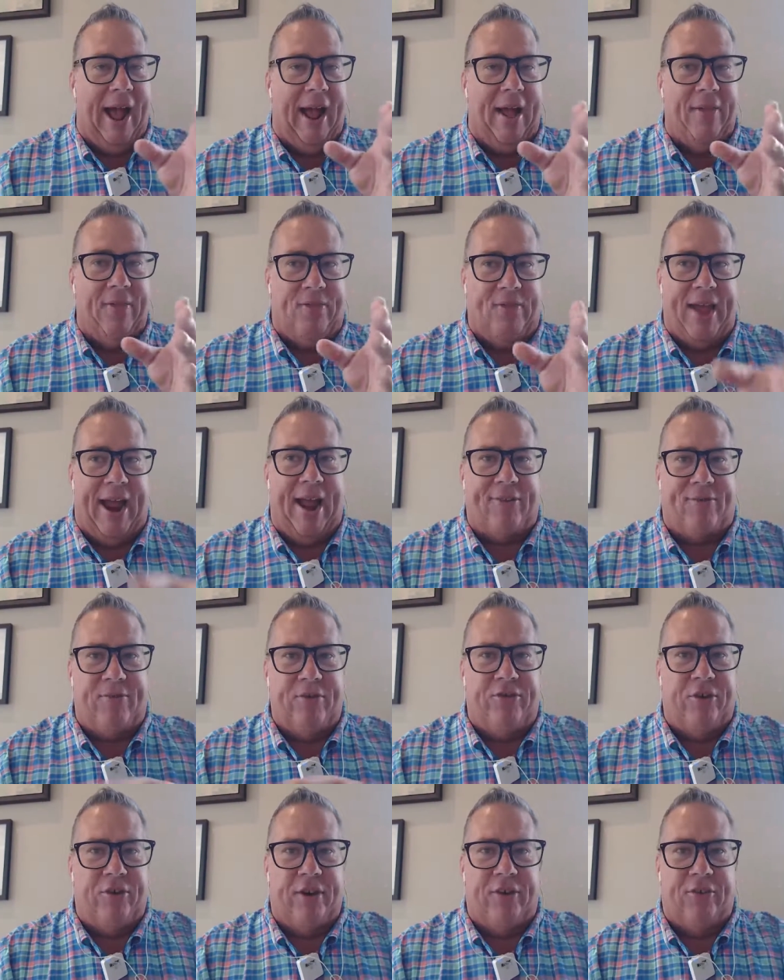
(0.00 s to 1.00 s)
That's
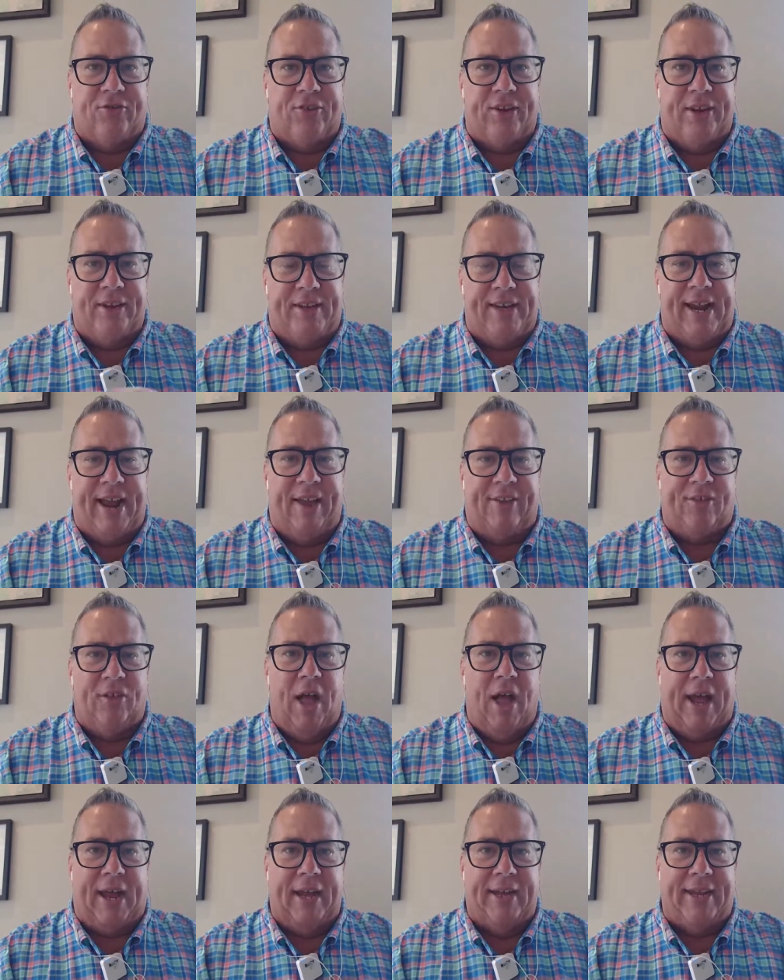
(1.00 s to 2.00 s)
what you're going to see. Diaz
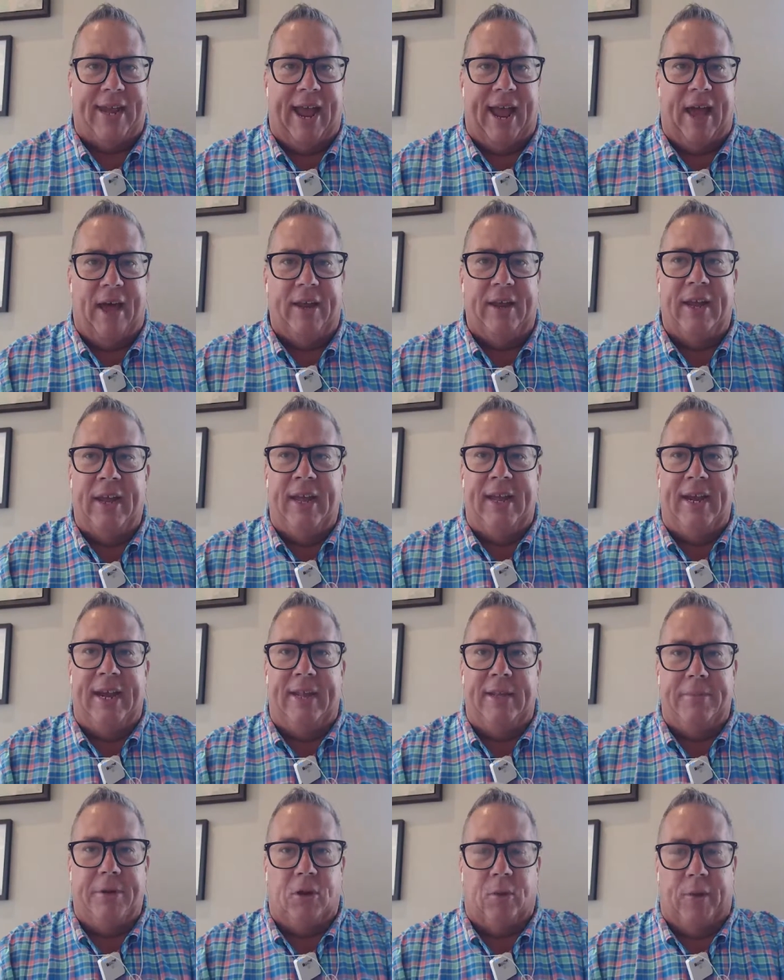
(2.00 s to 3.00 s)
lock it down, and
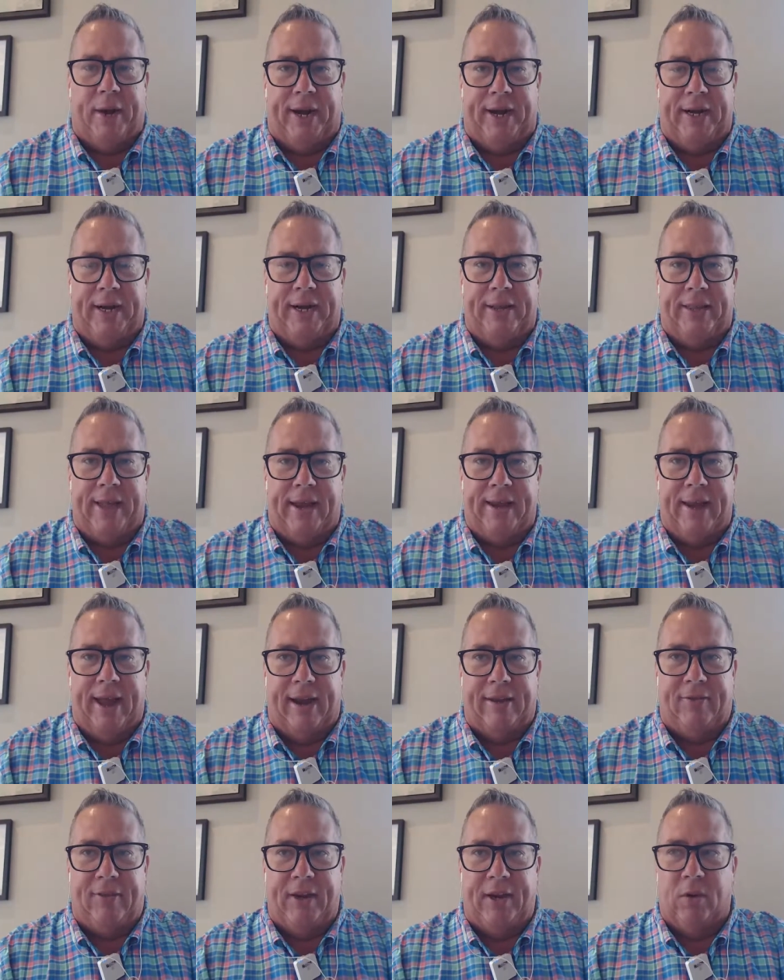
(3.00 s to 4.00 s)
then McGrain into that
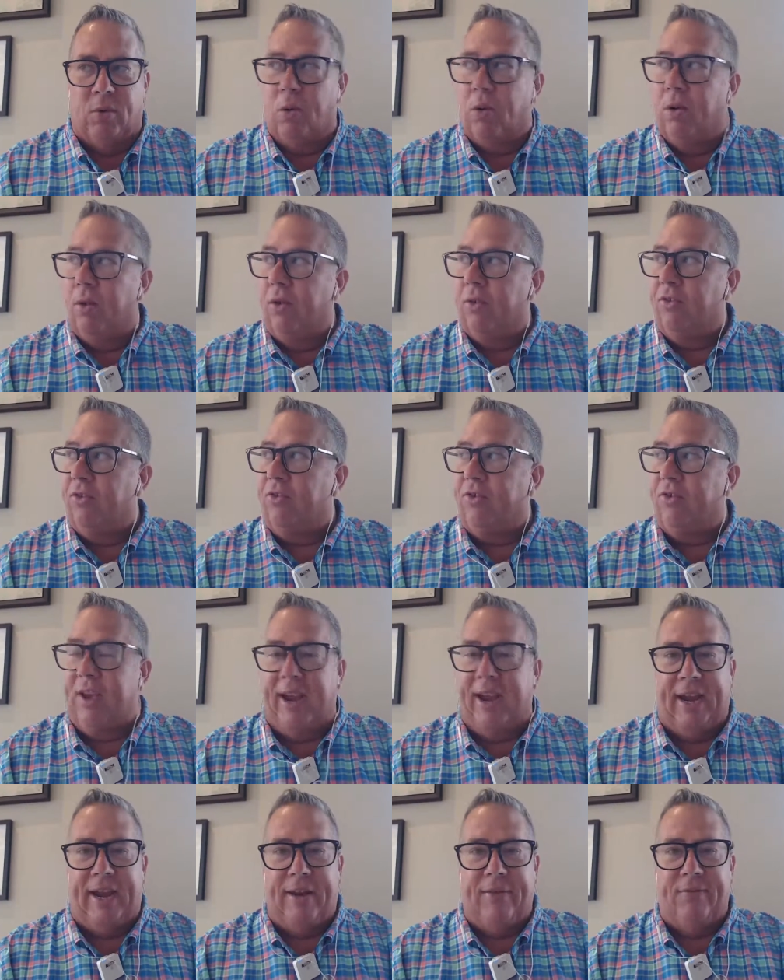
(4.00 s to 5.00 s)
9th inning role,
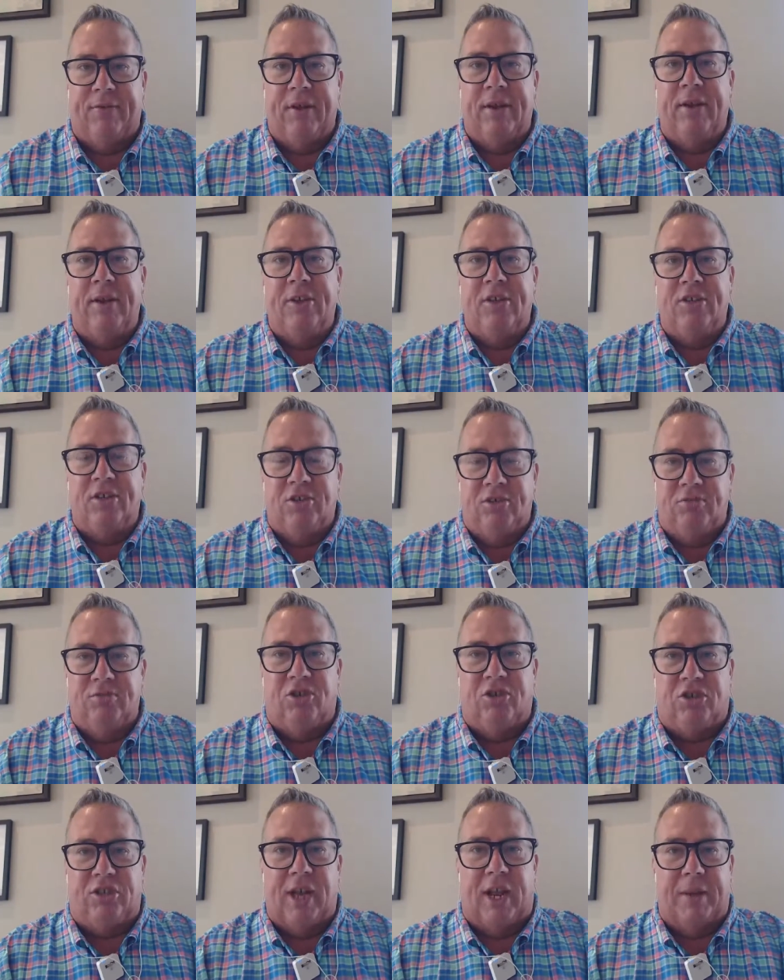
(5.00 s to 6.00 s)
save,
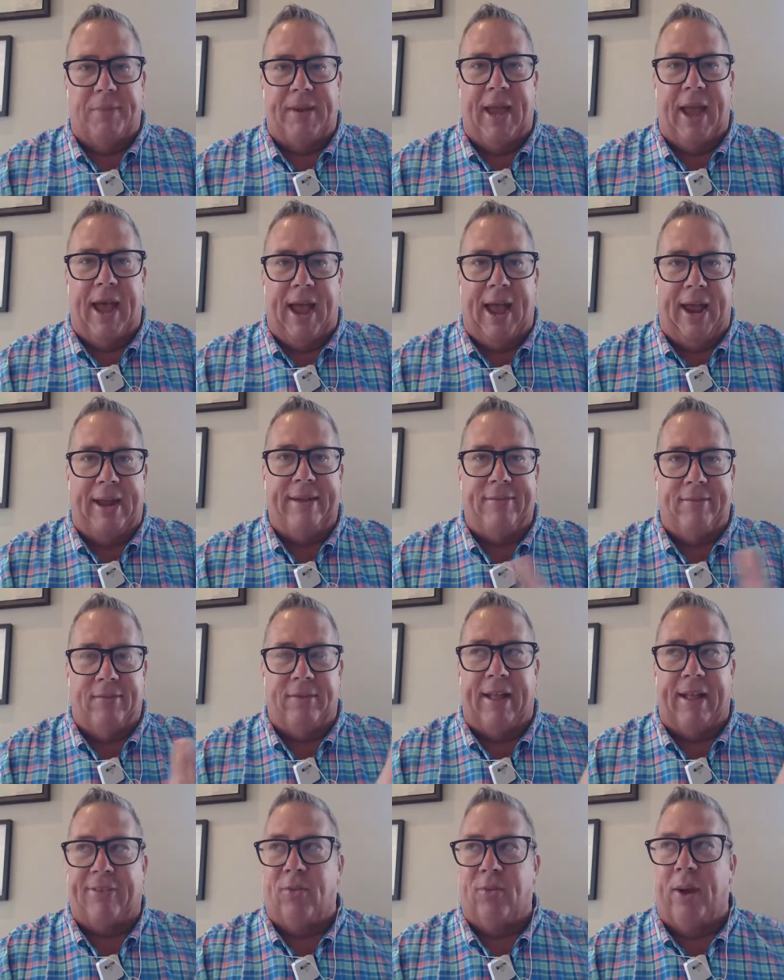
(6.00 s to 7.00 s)
setup guy.
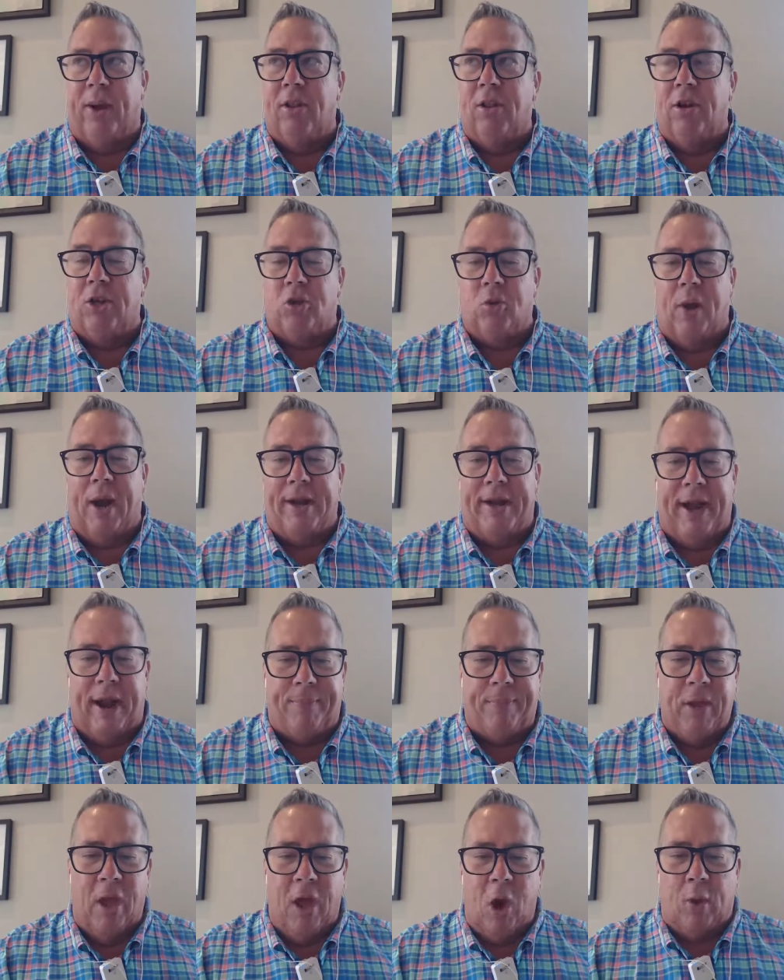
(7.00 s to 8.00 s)
That's the way it looks right now.
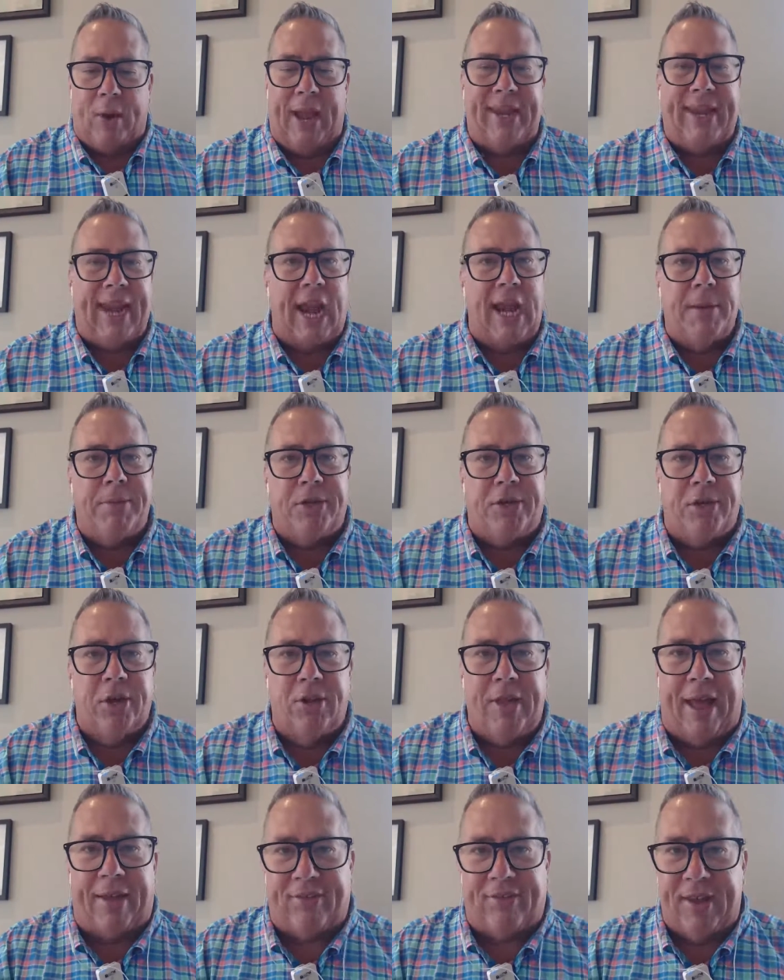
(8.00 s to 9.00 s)
Okay, game number 2
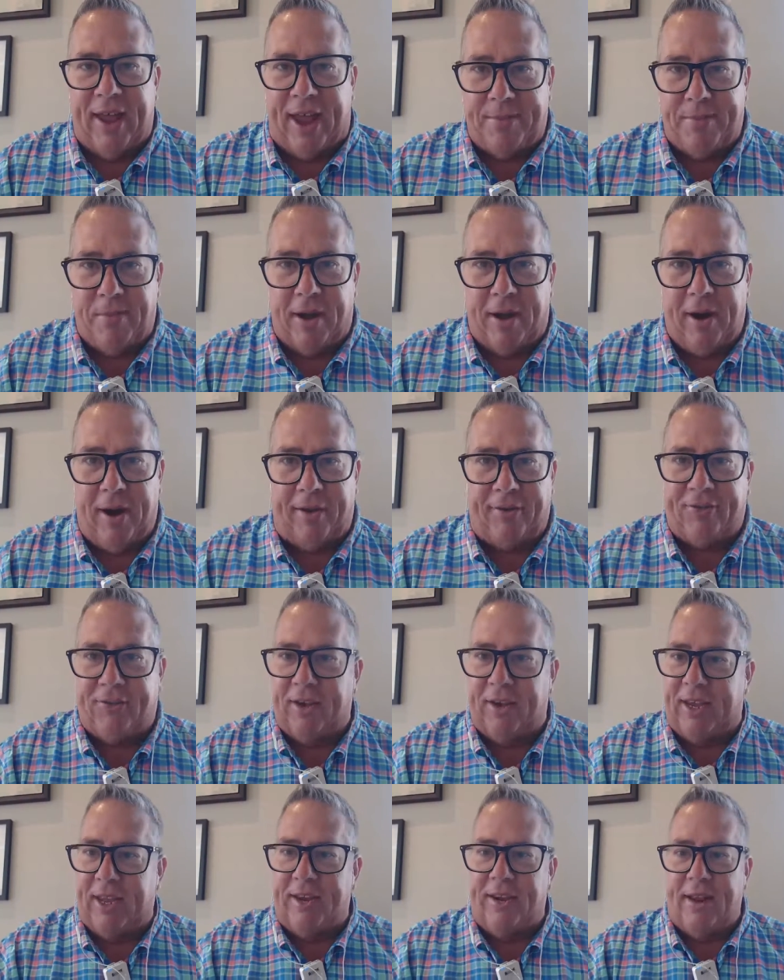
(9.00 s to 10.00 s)
last night. Monarchs,
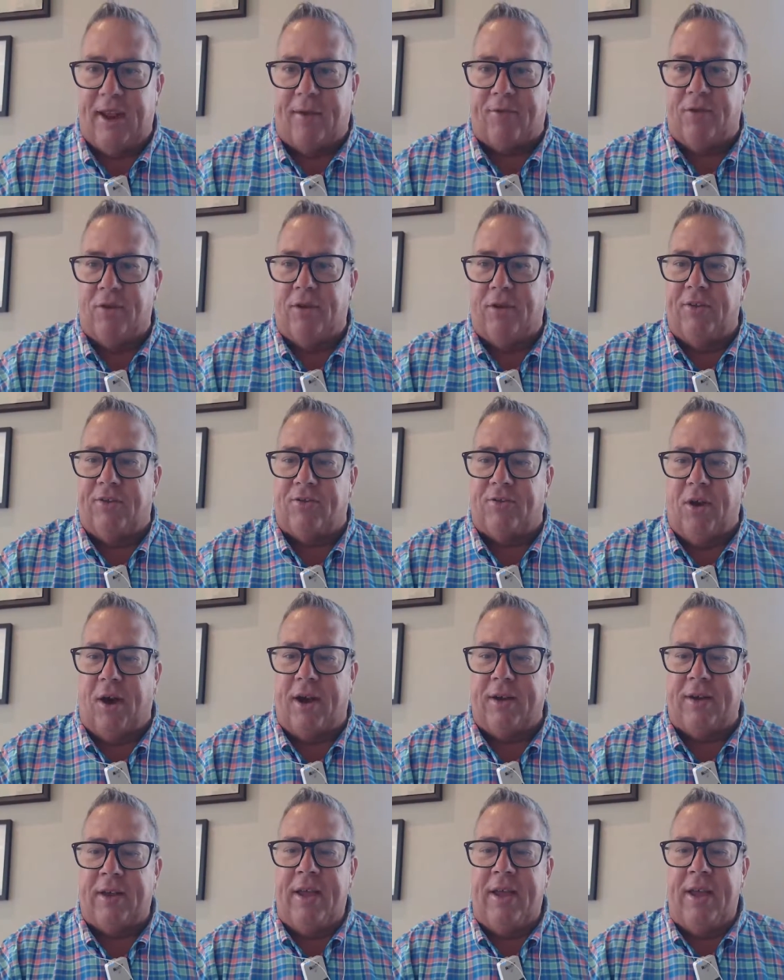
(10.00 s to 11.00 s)
again, got off to a good start.